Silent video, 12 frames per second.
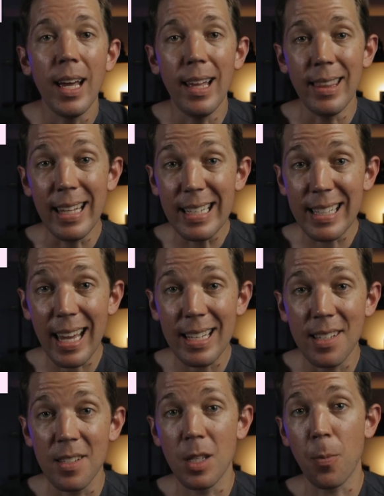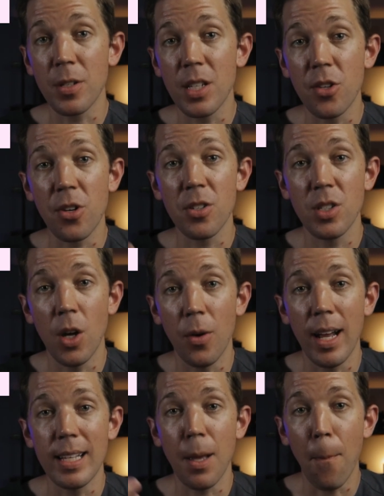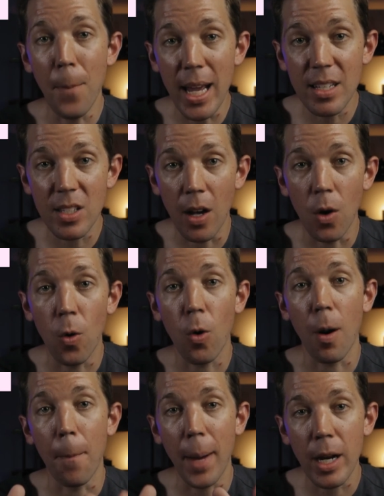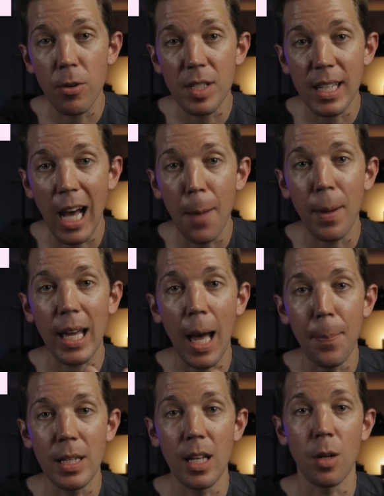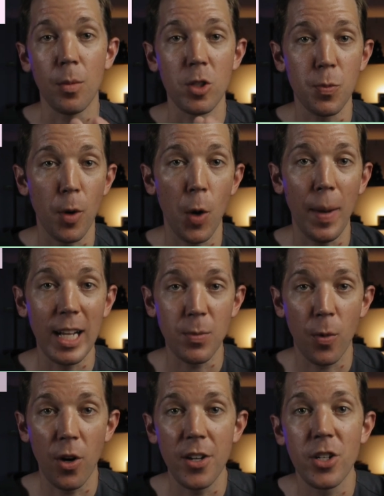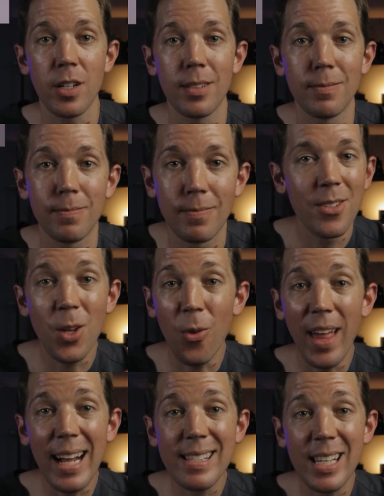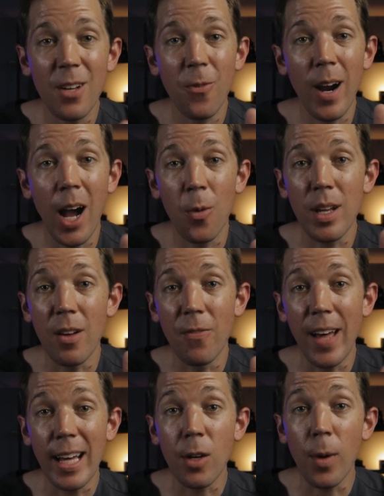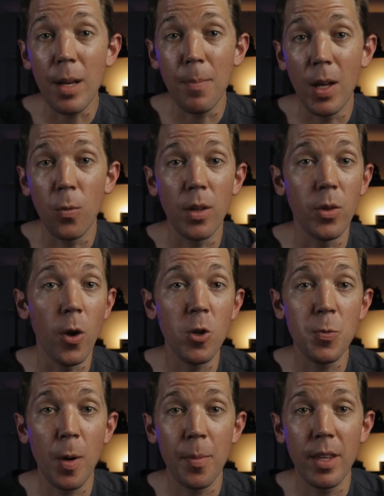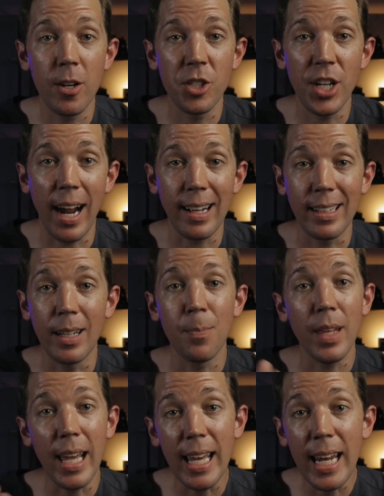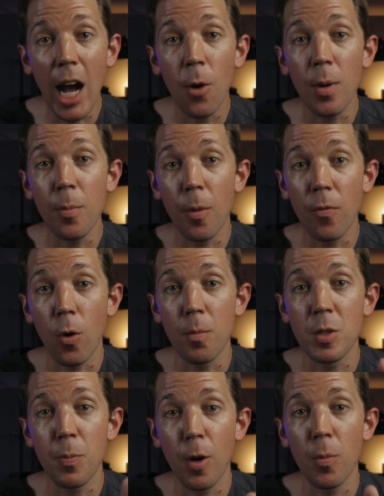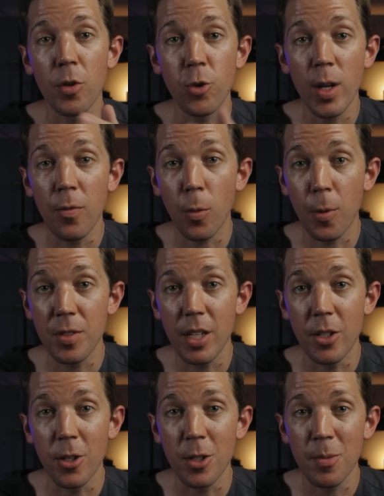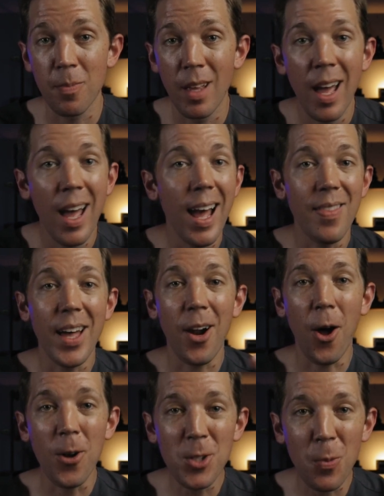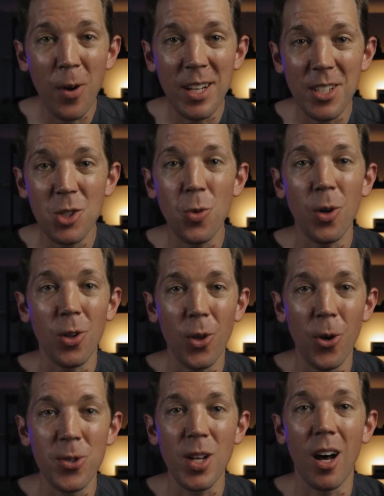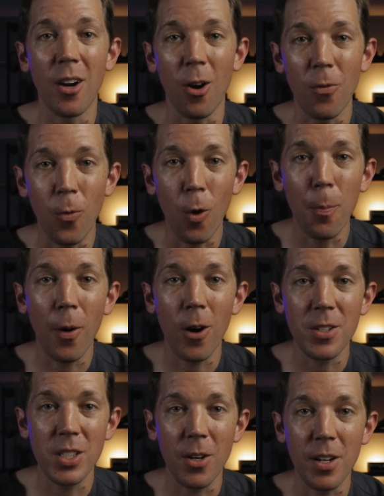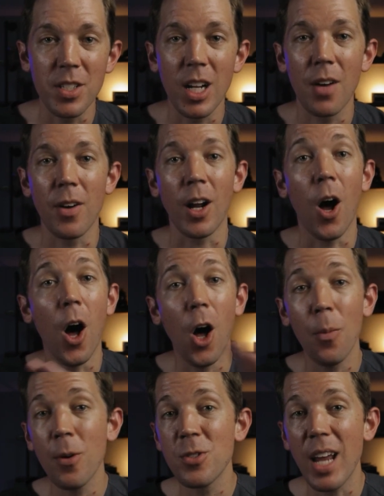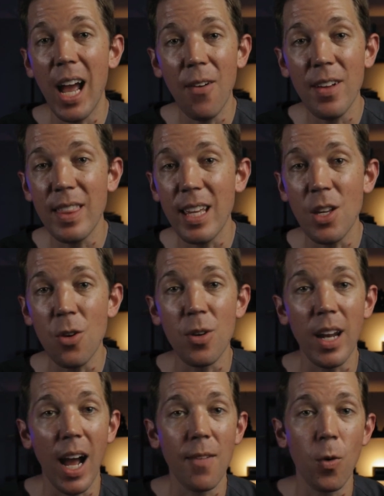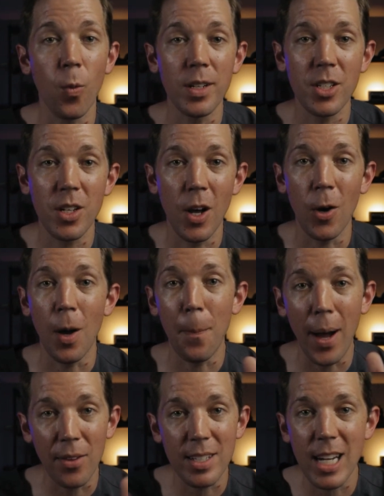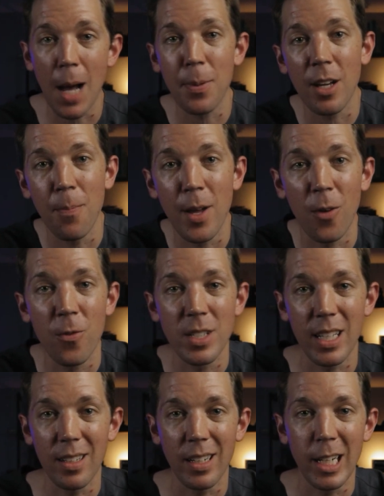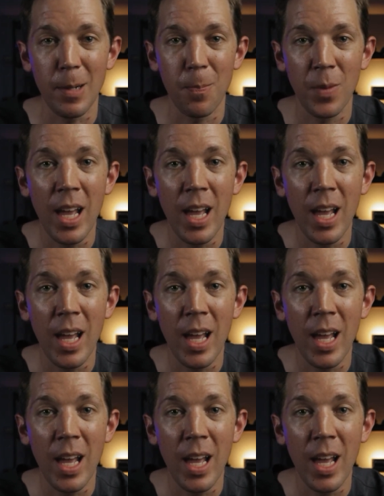In these cases, the procedure is known as a MESA or a microscopic epididymal sperm aspiration. So that's it for how we evaluate men with no sperm in their ejaculate and how we perform sperm retrieval procedures. And that also brings us to a close on our four part series covering almost everything you could ever want to know about the topic of male fertility.